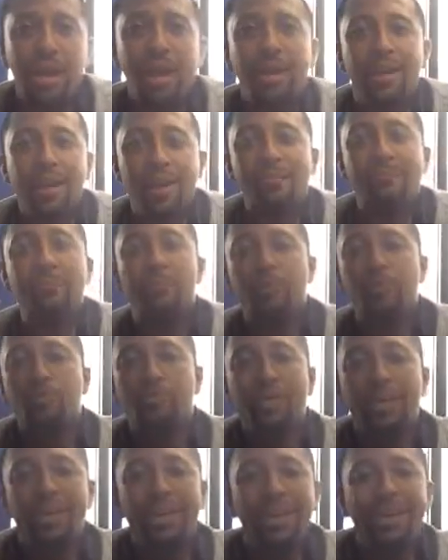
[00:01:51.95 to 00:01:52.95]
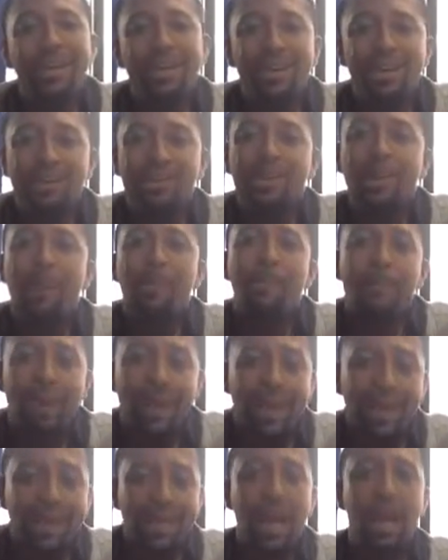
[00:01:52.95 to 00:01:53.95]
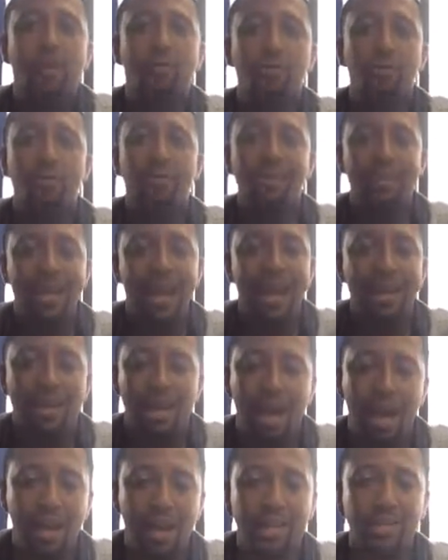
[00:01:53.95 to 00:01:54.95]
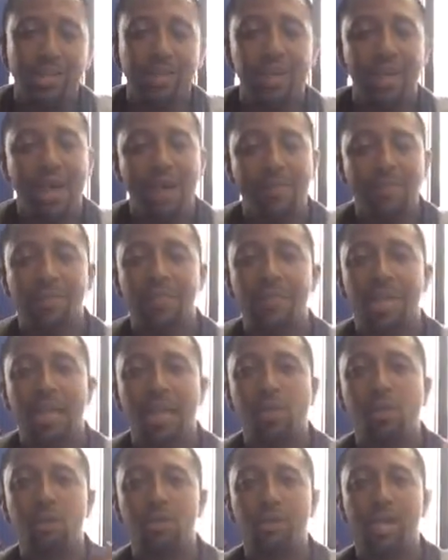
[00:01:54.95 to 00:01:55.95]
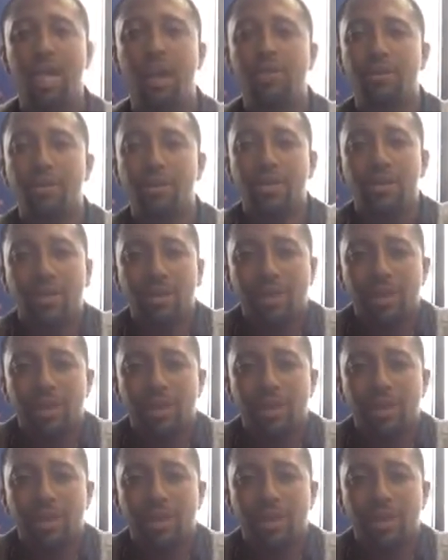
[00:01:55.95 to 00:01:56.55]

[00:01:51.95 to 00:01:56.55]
And number three is pay down your debt. Now, I guess obviously that goes down in